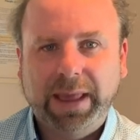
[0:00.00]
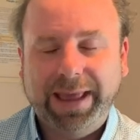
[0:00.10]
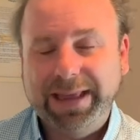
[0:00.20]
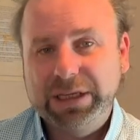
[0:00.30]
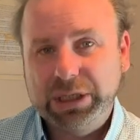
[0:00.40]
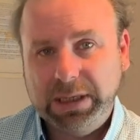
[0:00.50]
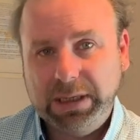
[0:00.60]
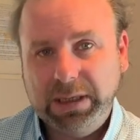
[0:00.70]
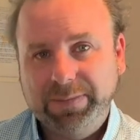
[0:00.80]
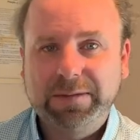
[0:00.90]

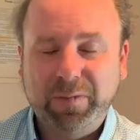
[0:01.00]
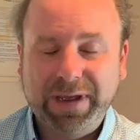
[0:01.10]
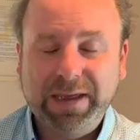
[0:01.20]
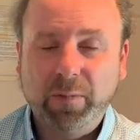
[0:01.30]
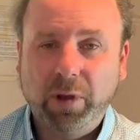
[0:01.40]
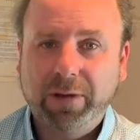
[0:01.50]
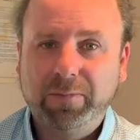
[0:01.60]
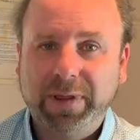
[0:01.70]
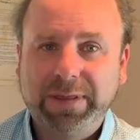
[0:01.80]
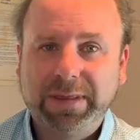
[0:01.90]
energy. We work
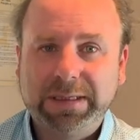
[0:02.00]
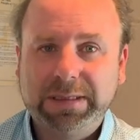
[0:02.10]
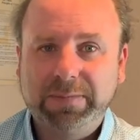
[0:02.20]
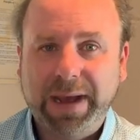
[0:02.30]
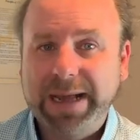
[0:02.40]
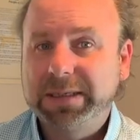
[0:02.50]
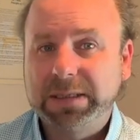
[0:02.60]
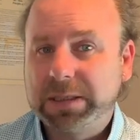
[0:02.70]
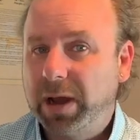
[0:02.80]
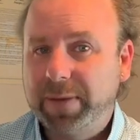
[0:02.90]
with the
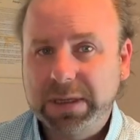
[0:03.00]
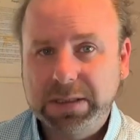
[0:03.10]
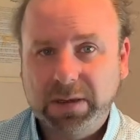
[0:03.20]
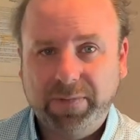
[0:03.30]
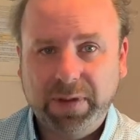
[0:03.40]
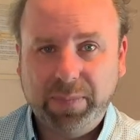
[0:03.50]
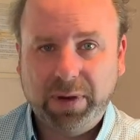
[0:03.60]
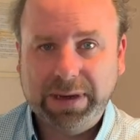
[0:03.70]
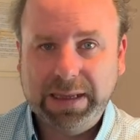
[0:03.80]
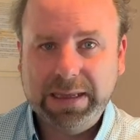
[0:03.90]
master diamonds of the
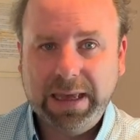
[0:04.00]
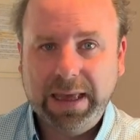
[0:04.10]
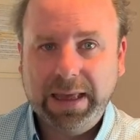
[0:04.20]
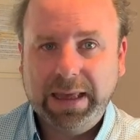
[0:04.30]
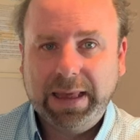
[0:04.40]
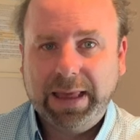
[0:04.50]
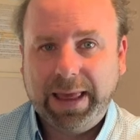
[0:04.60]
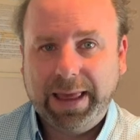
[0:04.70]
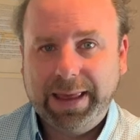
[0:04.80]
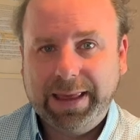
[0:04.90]
body,
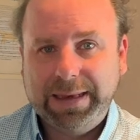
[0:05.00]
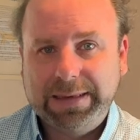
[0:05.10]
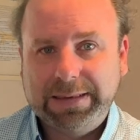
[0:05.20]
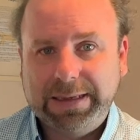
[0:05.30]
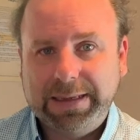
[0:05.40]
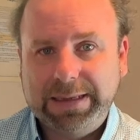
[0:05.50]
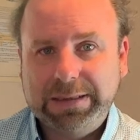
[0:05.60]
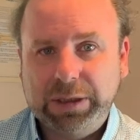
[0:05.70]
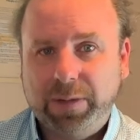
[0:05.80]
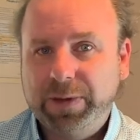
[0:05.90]
and the
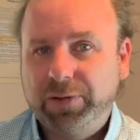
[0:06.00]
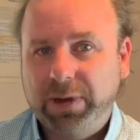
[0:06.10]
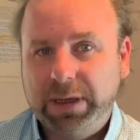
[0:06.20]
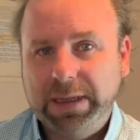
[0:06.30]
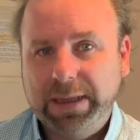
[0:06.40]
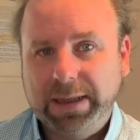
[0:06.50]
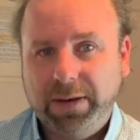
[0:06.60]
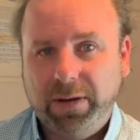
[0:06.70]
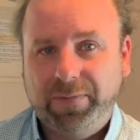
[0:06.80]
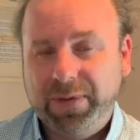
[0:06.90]
geometry
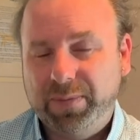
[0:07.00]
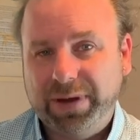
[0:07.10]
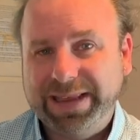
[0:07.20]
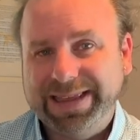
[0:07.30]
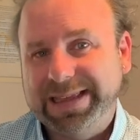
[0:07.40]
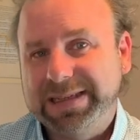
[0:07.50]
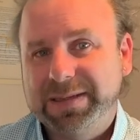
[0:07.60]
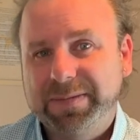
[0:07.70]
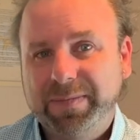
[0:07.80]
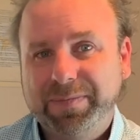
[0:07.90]
of the body
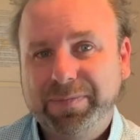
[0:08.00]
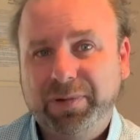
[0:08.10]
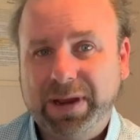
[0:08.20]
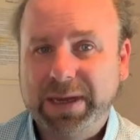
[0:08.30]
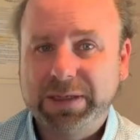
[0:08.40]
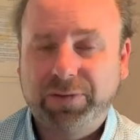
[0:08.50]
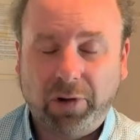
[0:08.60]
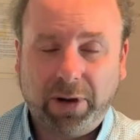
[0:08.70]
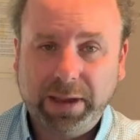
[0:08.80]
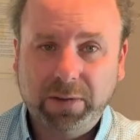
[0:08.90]
is pretty much
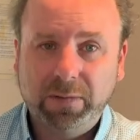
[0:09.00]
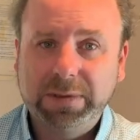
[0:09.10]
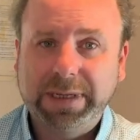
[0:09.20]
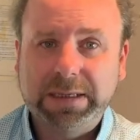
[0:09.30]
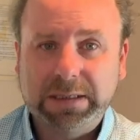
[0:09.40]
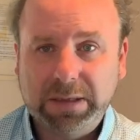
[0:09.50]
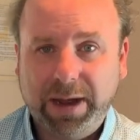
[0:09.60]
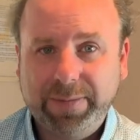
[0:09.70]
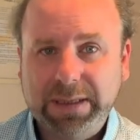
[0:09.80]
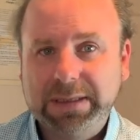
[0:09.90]
triangles and
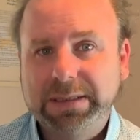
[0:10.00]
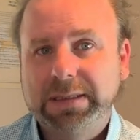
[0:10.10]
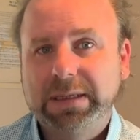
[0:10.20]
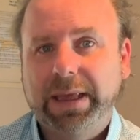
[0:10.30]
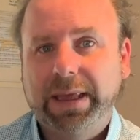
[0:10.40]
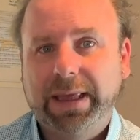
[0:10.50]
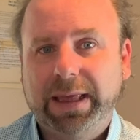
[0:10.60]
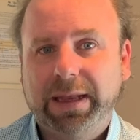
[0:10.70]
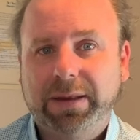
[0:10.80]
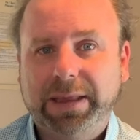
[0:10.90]
diamonds,
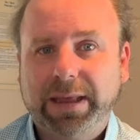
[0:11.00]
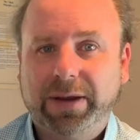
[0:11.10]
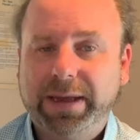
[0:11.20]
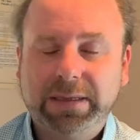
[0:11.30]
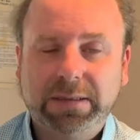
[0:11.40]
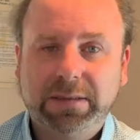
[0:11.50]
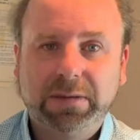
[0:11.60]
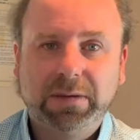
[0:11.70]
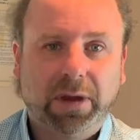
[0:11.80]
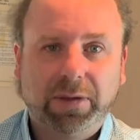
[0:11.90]
and then I
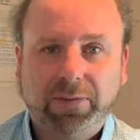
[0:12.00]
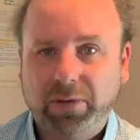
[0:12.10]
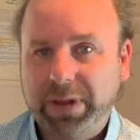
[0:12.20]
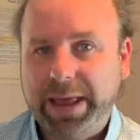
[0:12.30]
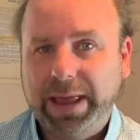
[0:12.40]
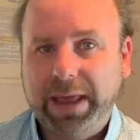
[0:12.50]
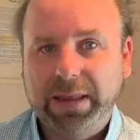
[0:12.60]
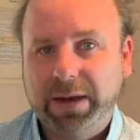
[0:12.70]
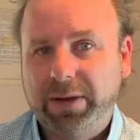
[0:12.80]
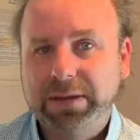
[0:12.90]
go through that,
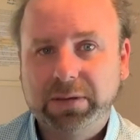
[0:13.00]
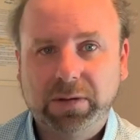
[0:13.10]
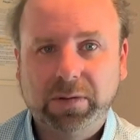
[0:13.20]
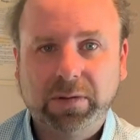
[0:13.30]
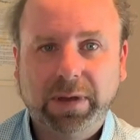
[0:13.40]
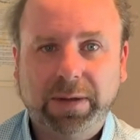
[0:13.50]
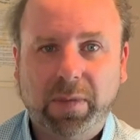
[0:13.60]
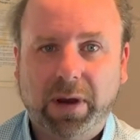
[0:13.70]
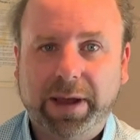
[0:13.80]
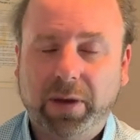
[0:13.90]
and then I do
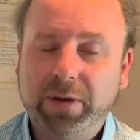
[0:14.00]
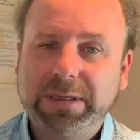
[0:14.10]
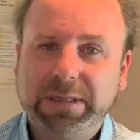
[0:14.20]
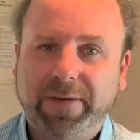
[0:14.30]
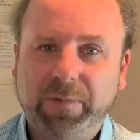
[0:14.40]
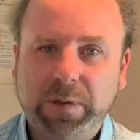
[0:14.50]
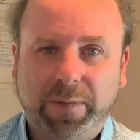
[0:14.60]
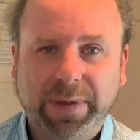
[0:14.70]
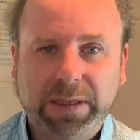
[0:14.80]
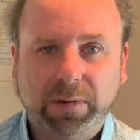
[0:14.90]
my own stuff, which
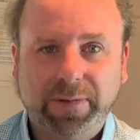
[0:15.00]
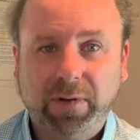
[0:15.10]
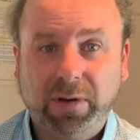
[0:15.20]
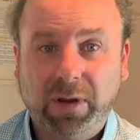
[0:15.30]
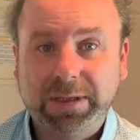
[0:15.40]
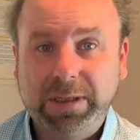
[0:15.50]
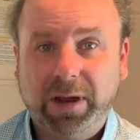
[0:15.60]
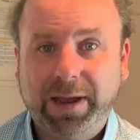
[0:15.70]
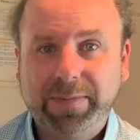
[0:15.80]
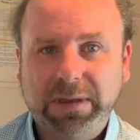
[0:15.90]
I've been doing for a long
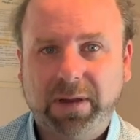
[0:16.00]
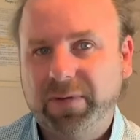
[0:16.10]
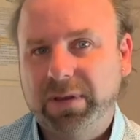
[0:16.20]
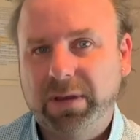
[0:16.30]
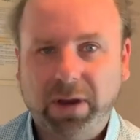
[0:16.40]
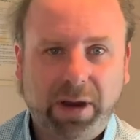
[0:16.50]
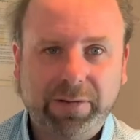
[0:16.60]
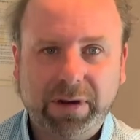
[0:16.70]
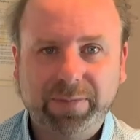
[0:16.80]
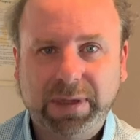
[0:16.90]
time. So I've got the
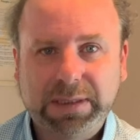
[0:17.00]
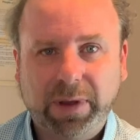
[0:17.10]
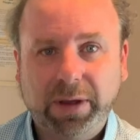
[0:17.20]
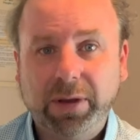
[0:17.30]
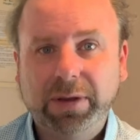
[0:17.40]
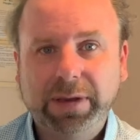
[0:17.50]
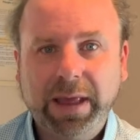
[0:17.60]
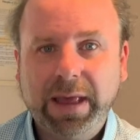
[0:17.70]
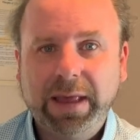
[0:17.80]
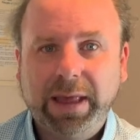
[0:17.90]
Chiron plus my own
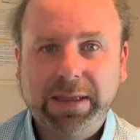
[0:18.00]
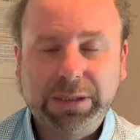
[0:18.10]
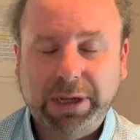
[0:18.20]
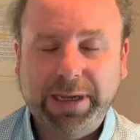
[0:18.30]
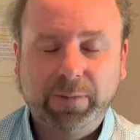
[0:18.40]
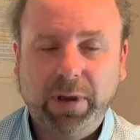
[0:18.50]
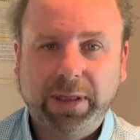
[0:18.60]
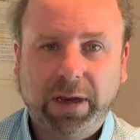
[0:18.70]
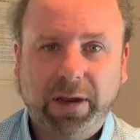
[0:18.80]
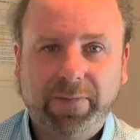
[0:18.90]
energetic
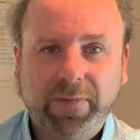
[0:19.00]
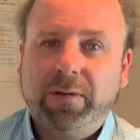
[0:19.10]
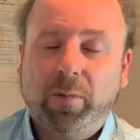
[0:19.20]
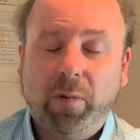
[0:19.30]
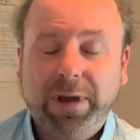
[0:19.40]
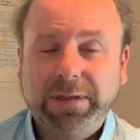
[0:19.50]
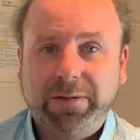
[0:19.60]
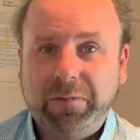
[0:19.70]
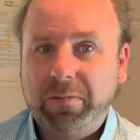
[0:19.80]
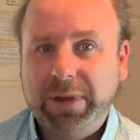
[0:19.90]
work that I've worked
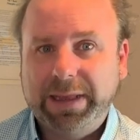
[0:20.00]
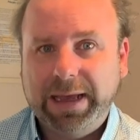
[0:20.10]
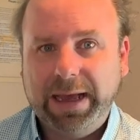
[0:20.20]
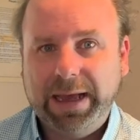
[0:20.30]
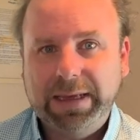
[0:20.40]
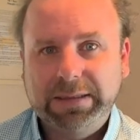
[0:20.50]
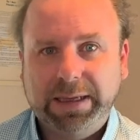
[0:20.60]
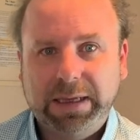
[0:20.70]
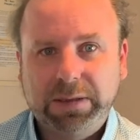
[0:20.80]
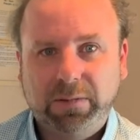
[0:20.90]
on really hard
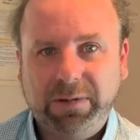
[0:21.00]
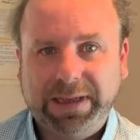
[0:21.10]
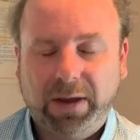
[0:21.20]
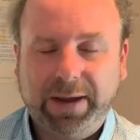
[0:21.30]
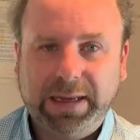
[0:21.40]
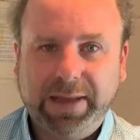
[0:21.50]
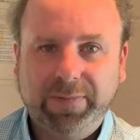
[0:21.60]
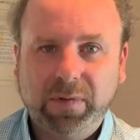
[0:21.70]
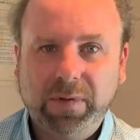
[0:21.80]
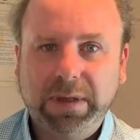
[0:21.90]
to get to a really high
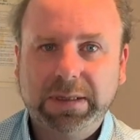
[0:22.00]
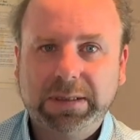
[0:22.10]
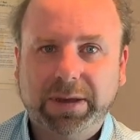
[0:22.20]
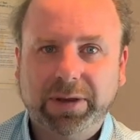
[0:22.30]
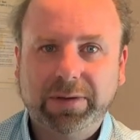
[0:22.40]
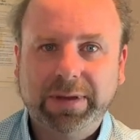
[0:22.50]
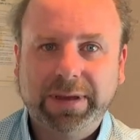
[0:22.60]
level. So